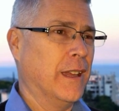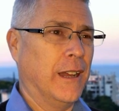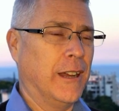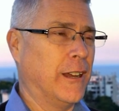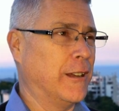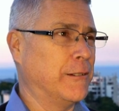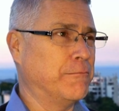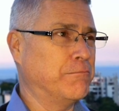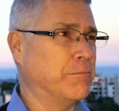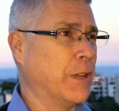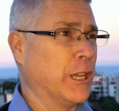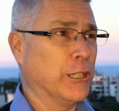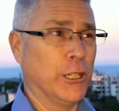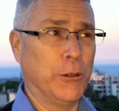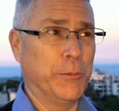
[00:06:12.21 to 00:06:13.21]

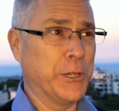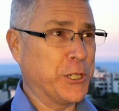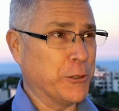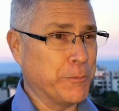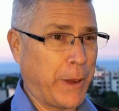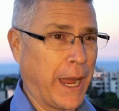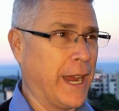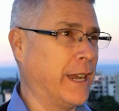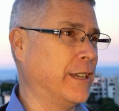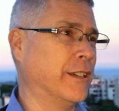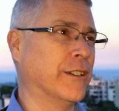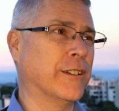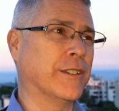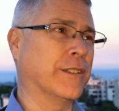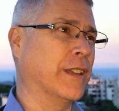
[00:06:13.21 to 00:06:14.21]
global mission
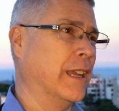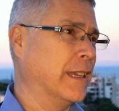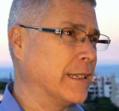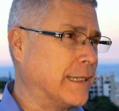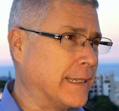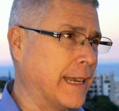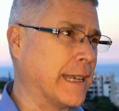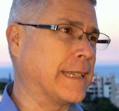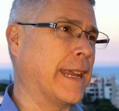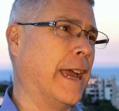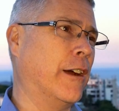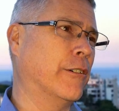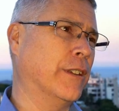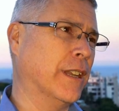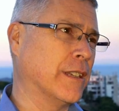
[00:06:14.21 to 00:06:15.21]
pioneers sent
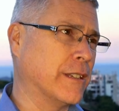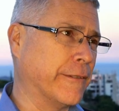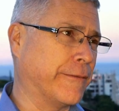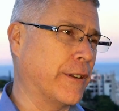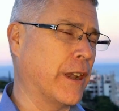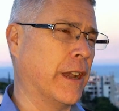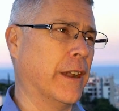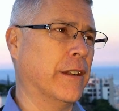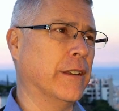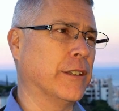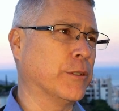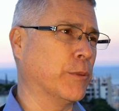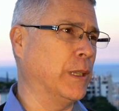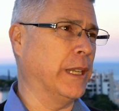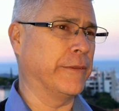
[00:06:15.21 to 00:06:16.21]
out in different
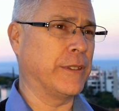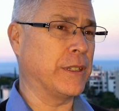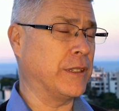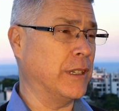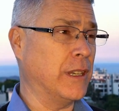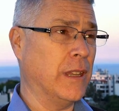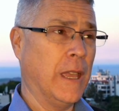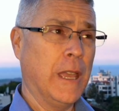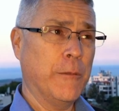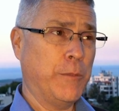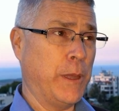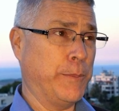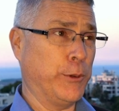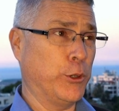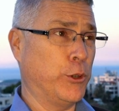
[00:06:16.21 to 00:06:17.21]
areas. We'd love to see
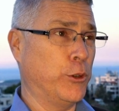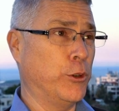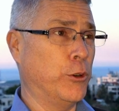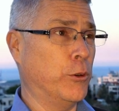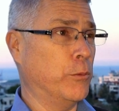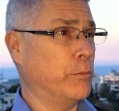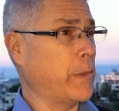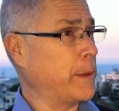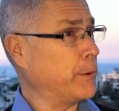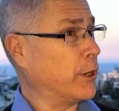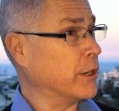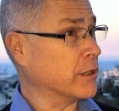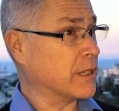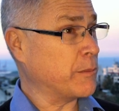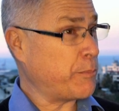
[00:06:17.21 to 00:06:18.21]
people who maybe
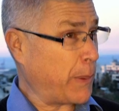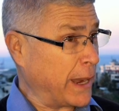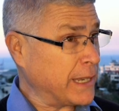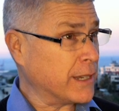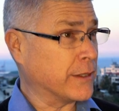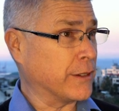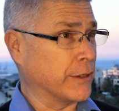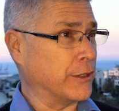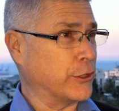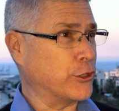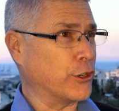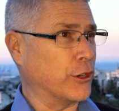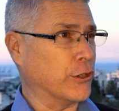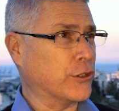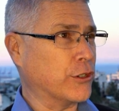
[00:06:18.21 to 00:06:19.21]
aren't dependent on the
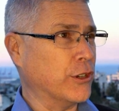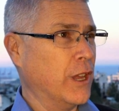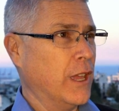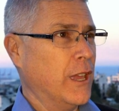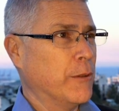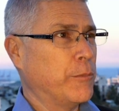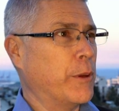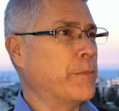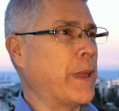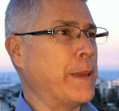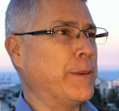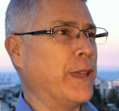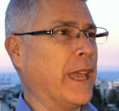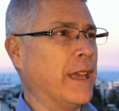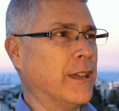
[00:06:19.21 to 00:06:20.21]
church, but
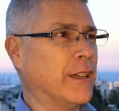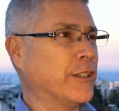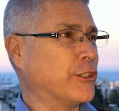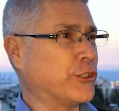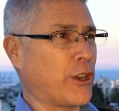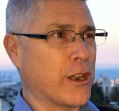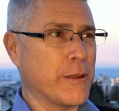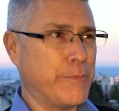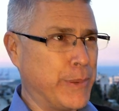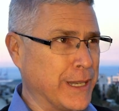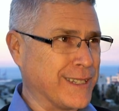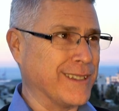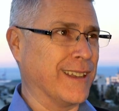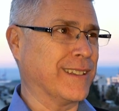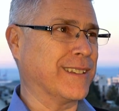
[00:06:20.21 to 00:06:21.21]
maybe start a
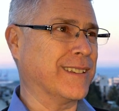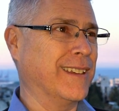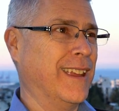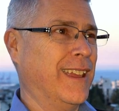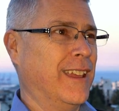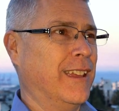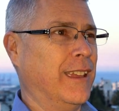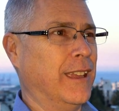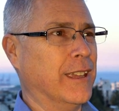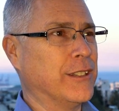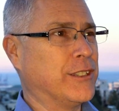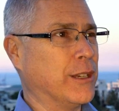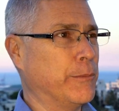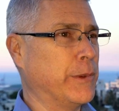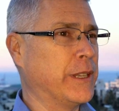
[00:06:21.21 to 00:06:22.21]
business
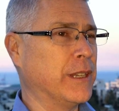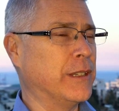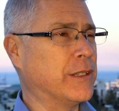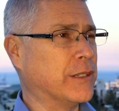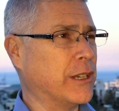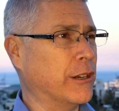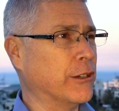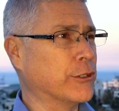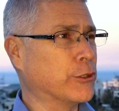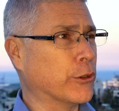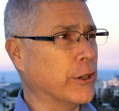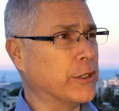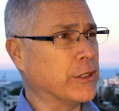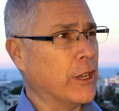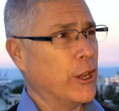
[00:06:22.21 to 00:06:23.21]
in some of these
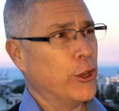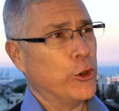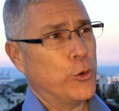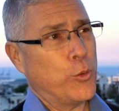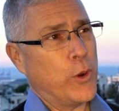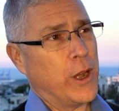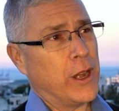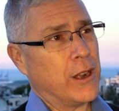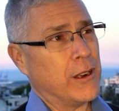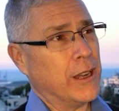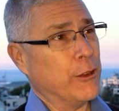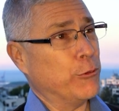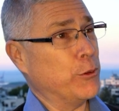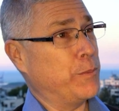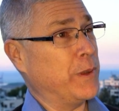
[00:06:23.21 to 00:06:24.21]
territories where
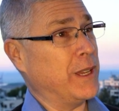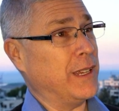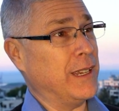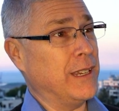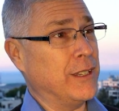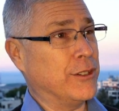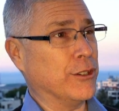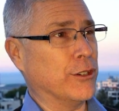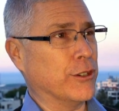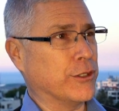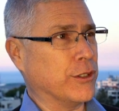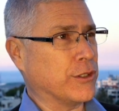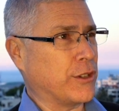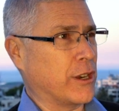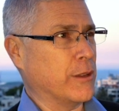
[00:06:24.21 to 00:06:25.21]
it would be easier
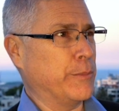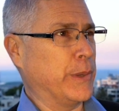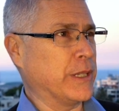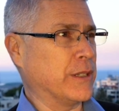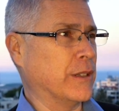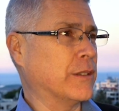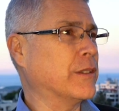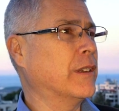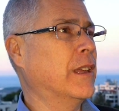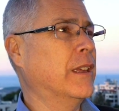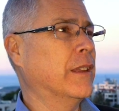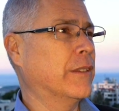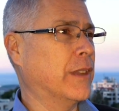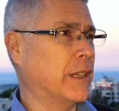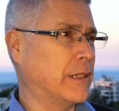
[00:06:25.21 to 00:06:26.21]
to start a business
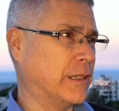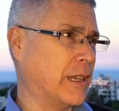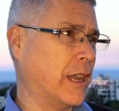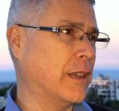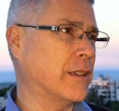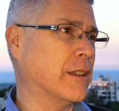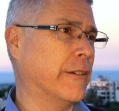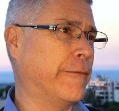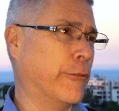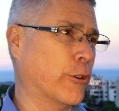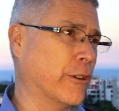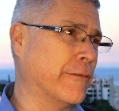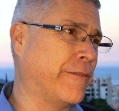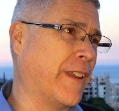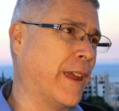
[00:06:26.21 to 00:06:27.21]
than send a
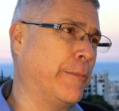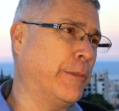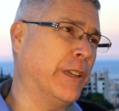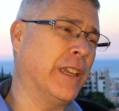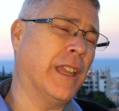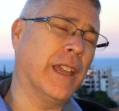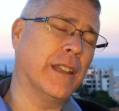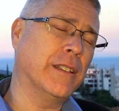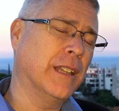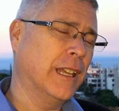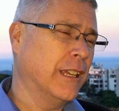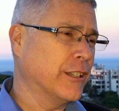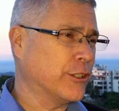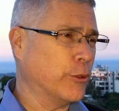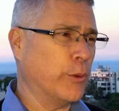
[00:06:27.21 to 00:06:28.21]
foreign family. And
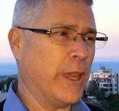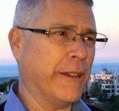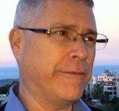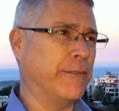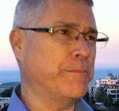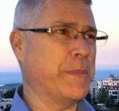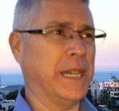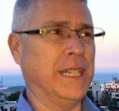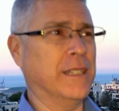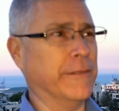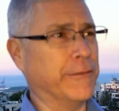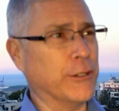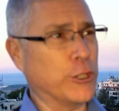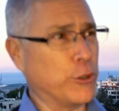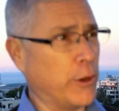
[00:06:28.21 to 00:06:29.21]
so we have many
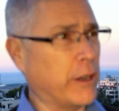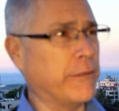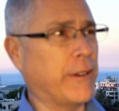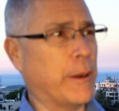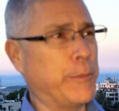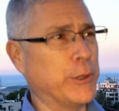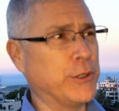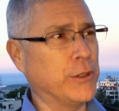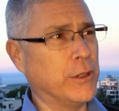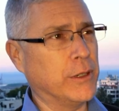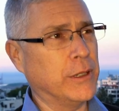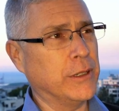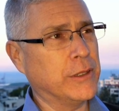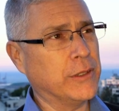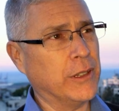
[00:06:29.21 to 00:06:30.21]
different creative
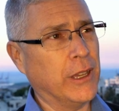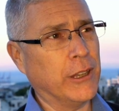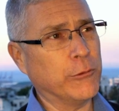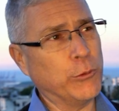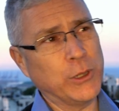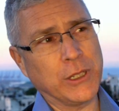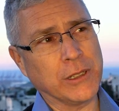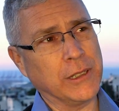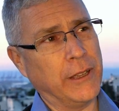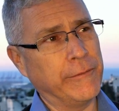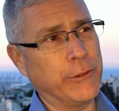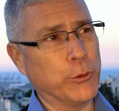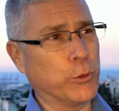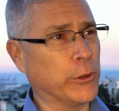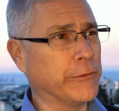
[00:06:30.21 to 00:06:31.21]
opportunities, and we just
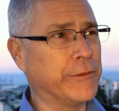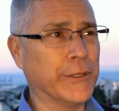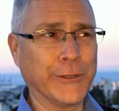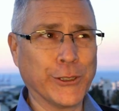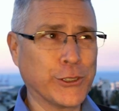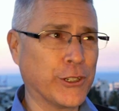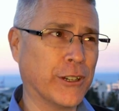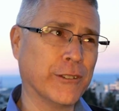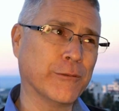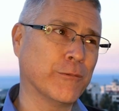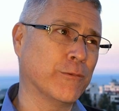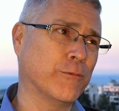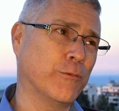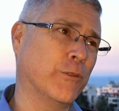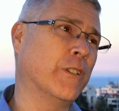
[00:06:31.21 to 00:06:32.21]
love the world field to share
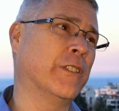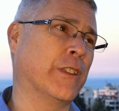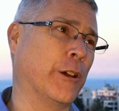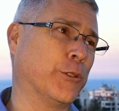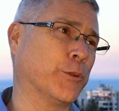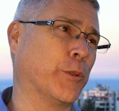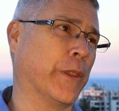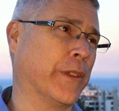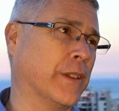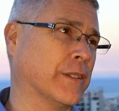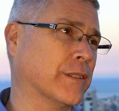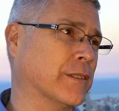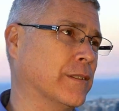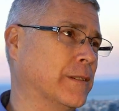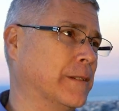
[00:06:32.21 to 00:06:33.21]
in those with
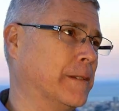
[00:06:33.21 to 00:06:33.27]
us.